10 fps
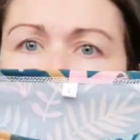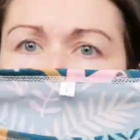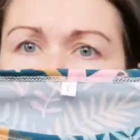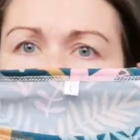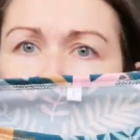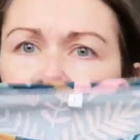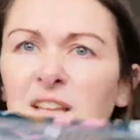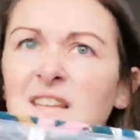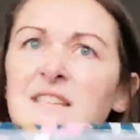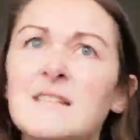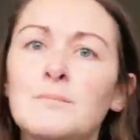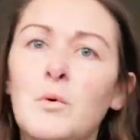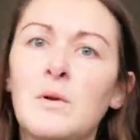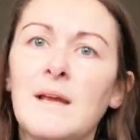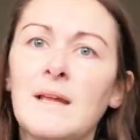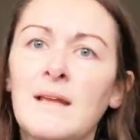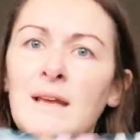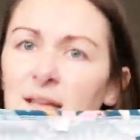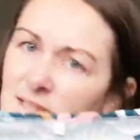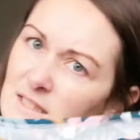Isn't that lovely? This is more like,
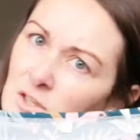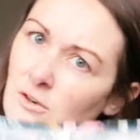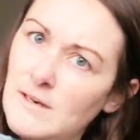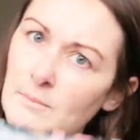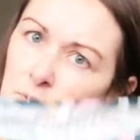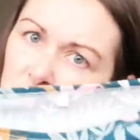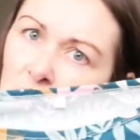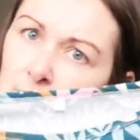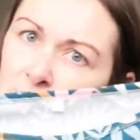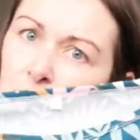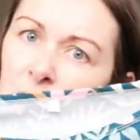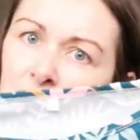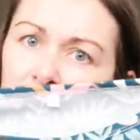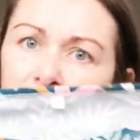it doesn't look like pyjamas, but it